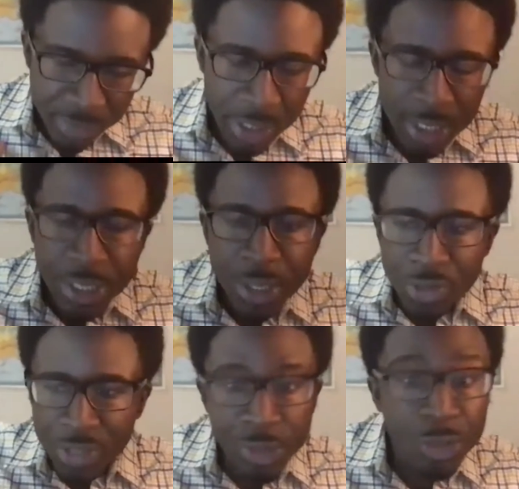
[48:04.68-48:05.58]
so
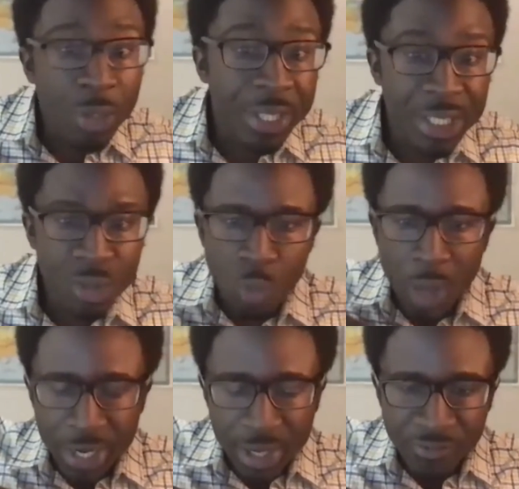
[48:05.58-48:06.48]
that the soil is wet
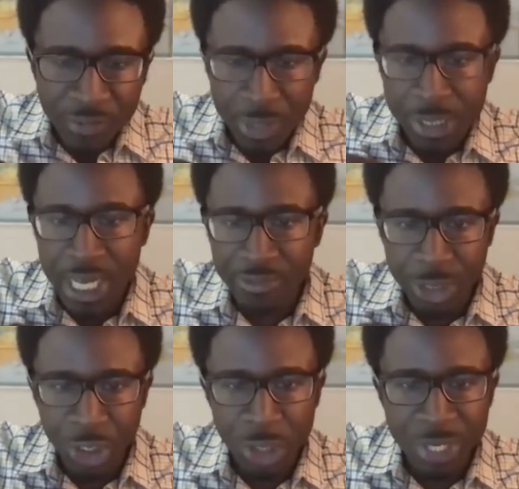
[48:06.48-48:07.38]
enough for the teff to
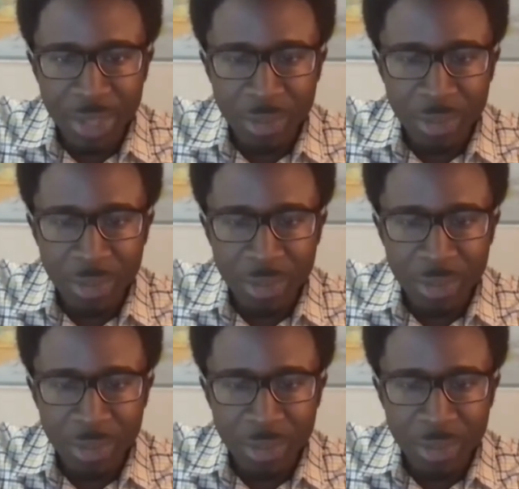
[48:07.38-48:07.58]
germinate,